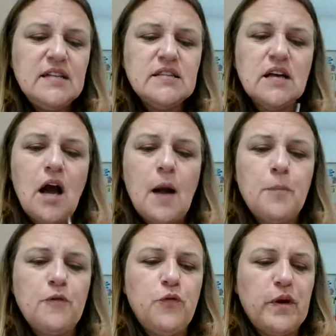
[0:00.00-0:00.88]
It's a
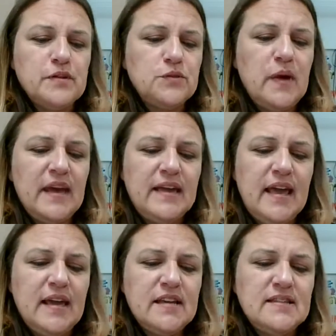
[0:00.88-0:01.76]
copper foil. So I
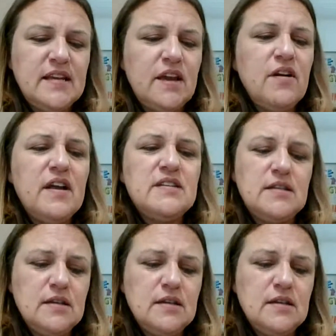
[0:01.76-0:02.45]
can tear it